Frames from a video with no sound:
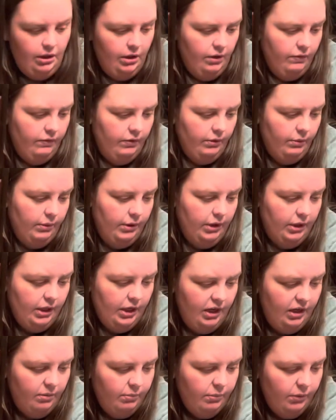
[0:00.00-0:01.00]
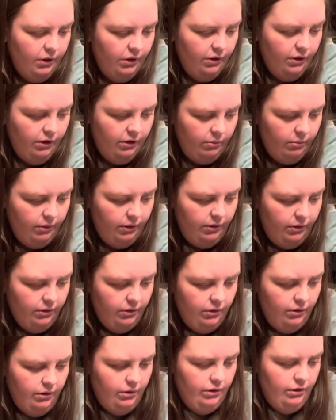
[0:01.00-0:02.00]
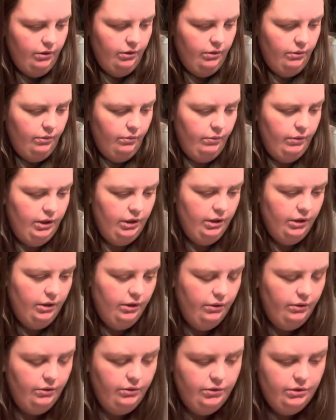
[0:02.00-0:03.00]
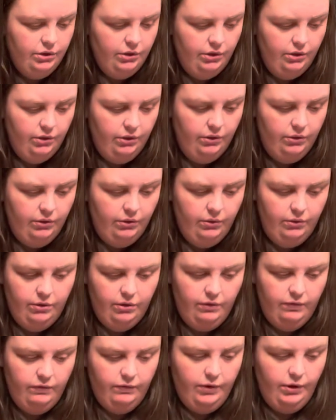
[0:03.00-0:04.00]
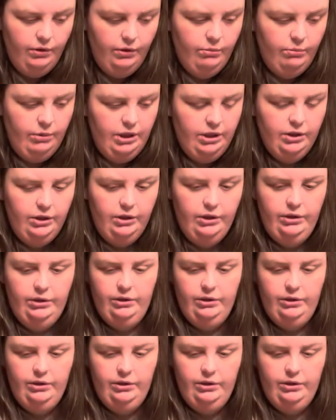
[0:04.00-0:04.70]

From the light bulb we go to the voltmeter.